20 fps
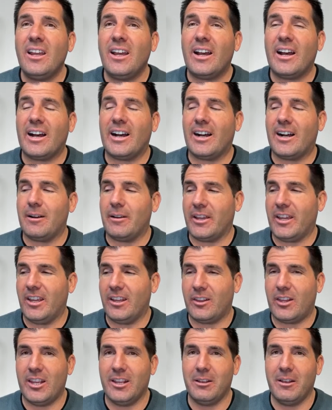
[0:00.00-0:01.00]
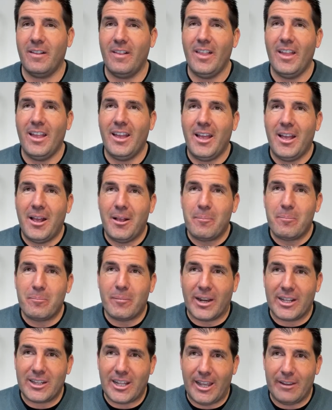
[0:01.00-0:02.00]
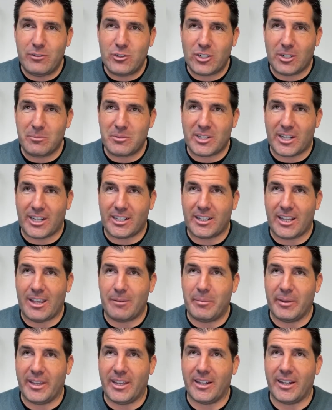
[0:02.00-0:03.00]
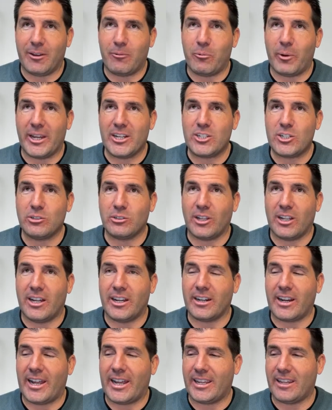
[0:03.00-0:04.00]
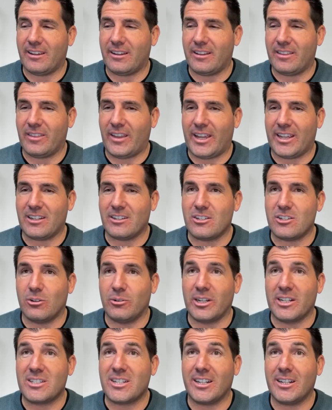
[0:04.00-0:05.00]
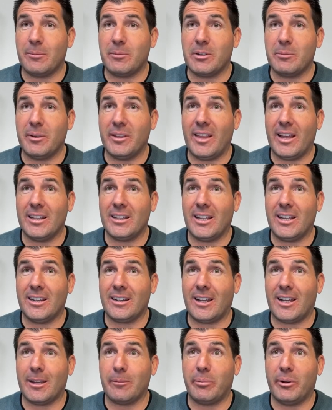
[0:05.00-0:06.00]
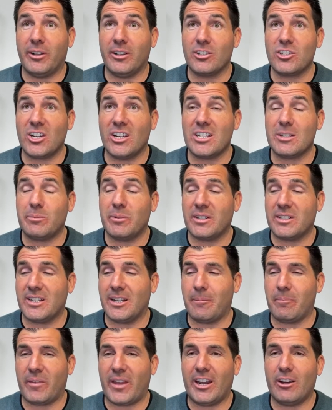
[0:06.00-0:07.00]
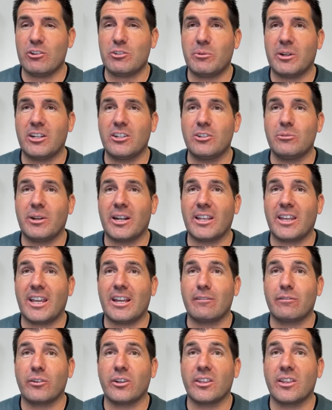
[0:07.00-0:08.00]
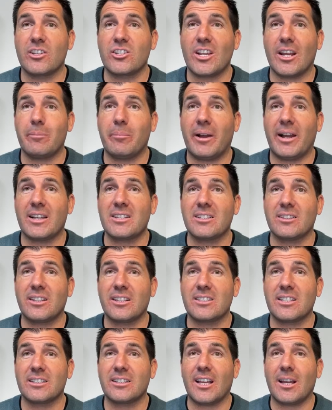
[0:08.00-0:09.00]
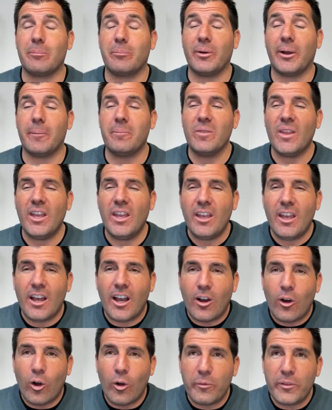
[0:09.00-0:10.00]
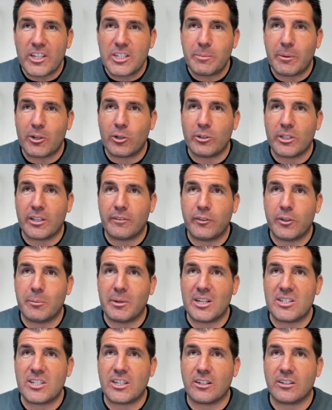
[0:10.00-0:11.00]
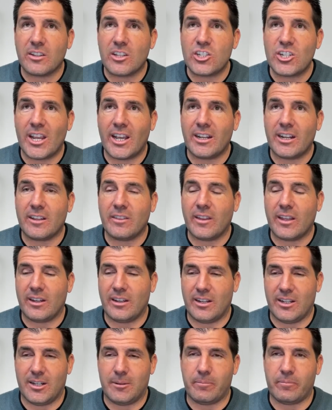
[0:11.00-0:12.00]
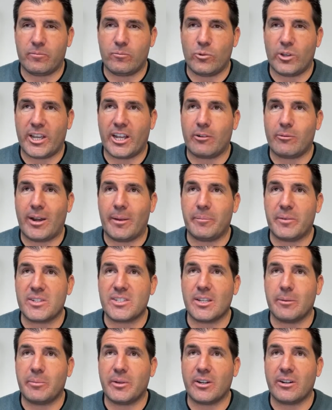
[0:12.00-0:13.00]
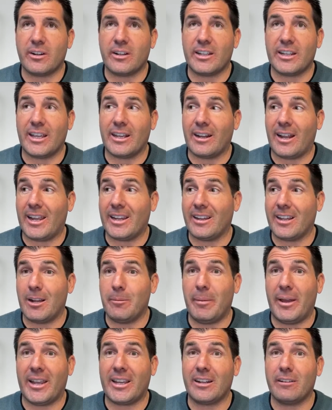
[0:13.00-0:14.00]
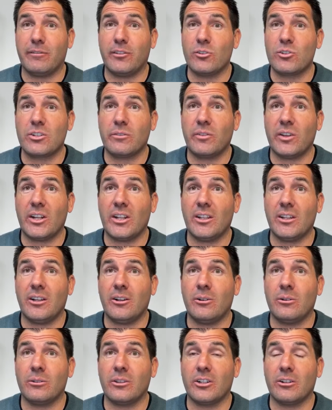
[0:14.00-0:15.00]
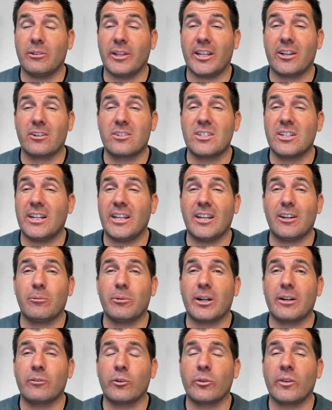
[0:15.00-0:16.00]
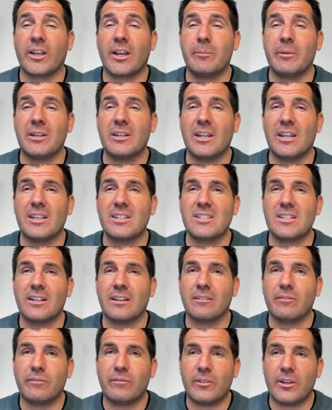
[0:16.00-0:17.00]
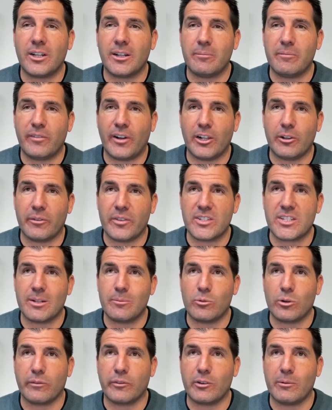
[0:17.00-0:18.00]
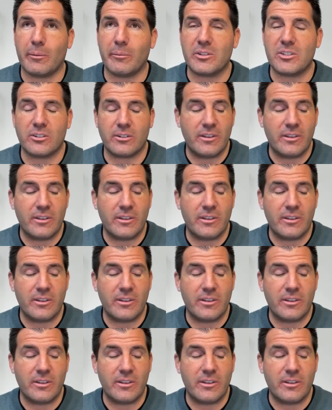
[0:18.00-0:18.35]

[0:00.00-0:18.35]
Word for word: Uh, my live streams lately have been getting way too long. I, I don't intend them to be that long. I apologize, but um, I always want to do what I can for you in the chat box and things like that. But hopefully I'll spend only a few minutes here in the chat and then um, we'll kind of wrap this up here. And again, I can come back in a future video, you know, later today or whatever, the coming days and um, follow this up more if you want me to.